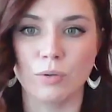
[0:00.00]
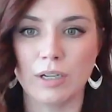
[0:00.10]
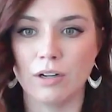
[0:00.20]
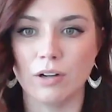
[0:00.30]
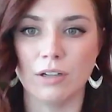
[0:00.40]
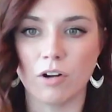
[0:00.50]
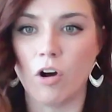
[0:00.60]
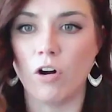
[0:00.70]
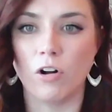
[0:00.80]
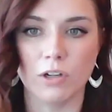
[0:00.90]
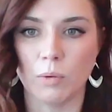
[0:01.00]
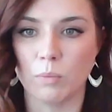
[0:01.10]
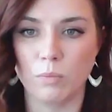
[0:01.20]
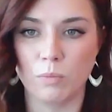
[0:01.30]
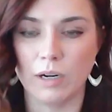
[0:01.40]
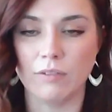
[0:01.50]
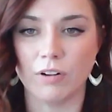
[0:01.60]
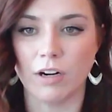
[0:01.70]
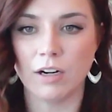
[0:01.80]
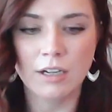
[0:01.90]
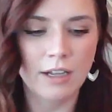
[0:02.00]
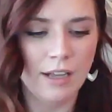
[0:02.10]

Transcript: get on a call or whatever,